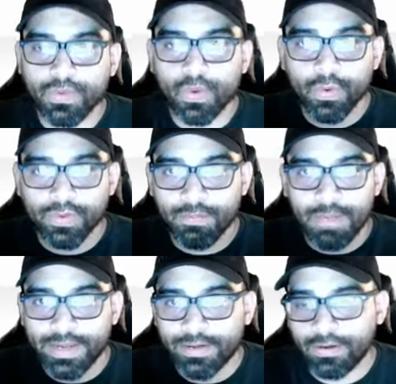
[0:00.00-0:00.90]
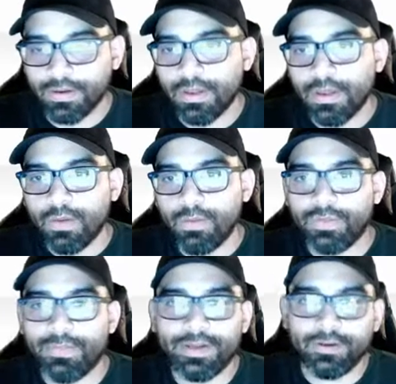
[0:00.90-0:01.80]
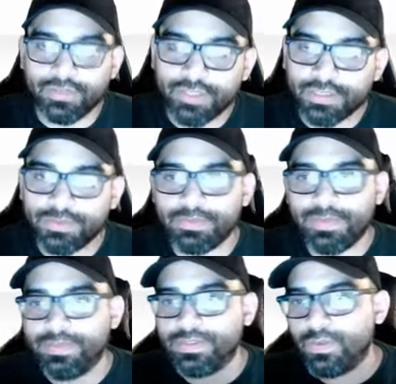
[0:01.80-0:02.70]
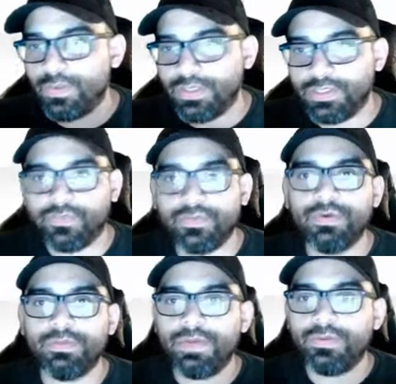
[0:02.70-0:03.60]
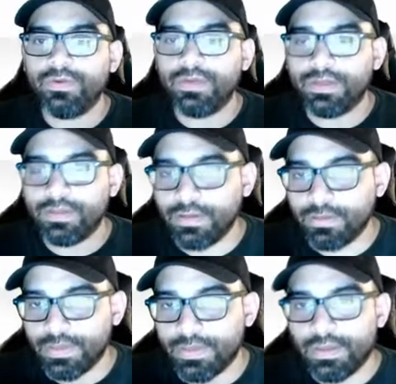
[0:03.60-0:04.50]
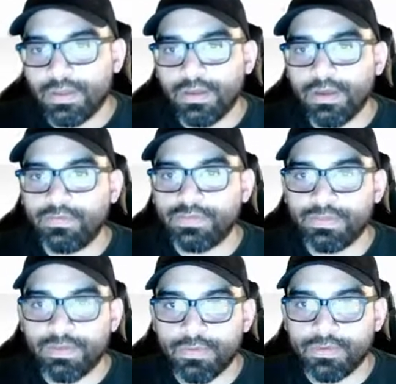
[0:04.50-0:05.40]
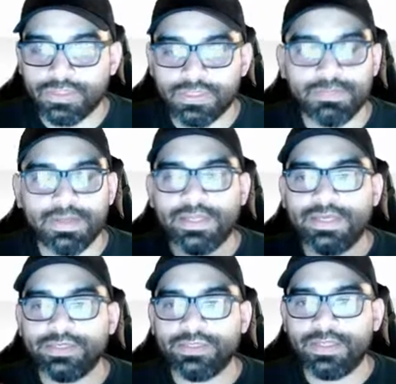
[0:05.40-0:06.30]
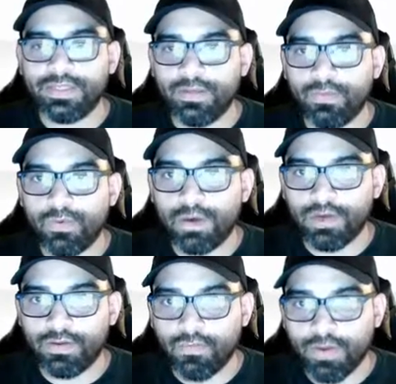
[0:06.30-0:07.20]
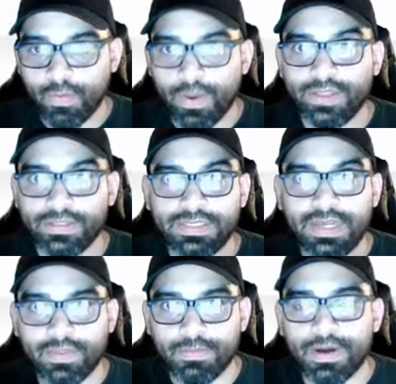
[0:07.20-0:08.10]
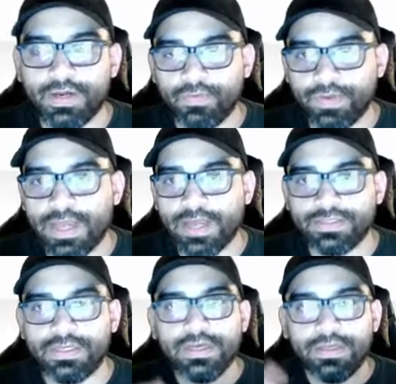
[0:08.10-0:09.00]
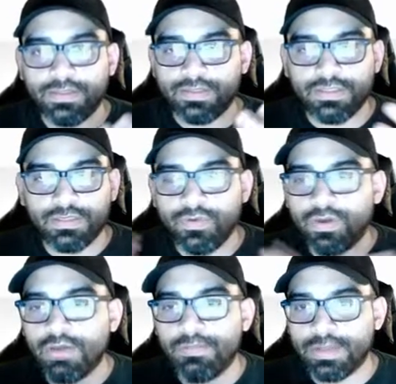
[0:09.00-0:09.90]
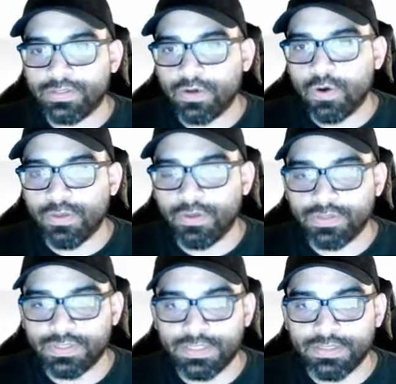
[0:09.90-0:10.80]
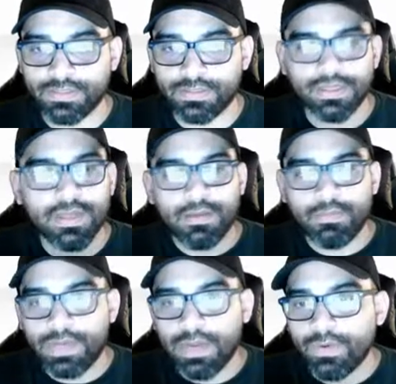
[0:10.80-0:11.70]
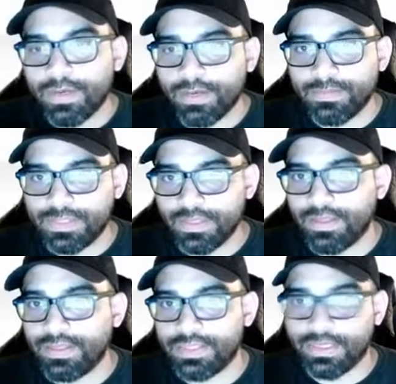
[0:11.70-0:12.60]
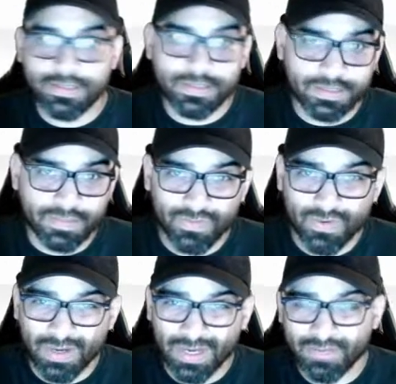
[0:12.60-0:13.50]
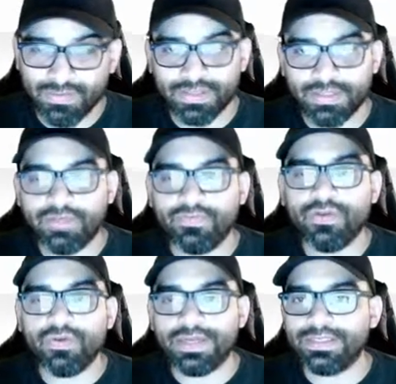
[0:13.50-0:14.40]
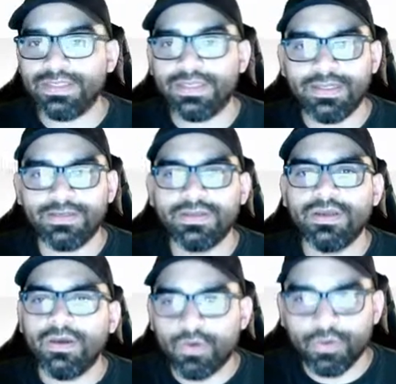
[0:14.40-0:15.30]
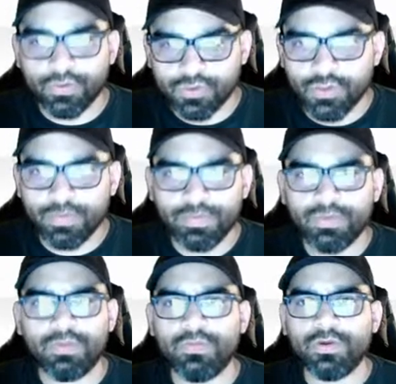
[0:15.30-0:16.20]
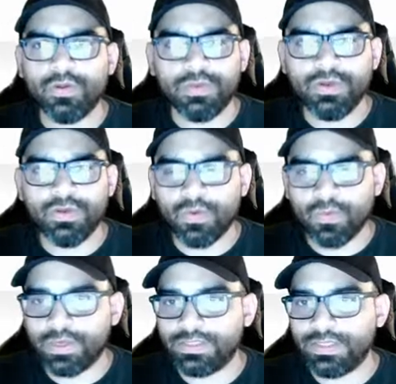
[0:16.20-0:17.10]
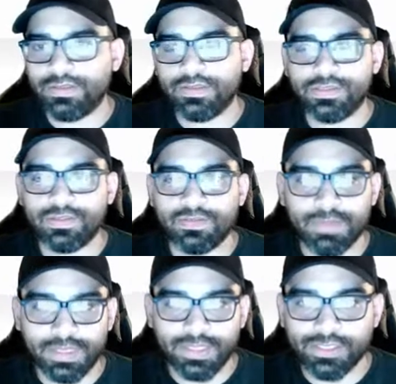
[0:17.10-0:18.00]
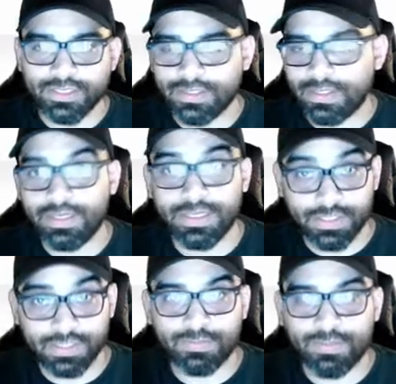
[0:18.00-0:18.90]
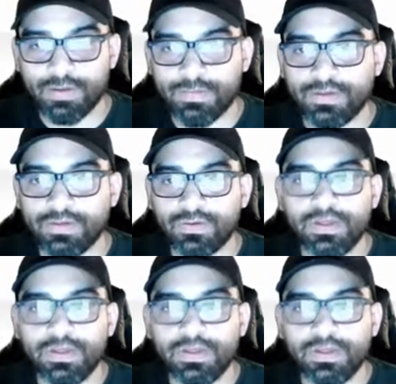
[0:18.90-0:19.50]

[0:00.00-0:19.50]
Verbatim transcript: with minor adjustments. Maybe someone needs fluid, maybe you need a little bit of some emergency medication, and then we'll kind of wait and see how the body reacts to see if you come back to homeostasis. But not when it comes to things like this. They view you as an idiot, or you're stupid. What do you mean you don't want to take this medication that is experimental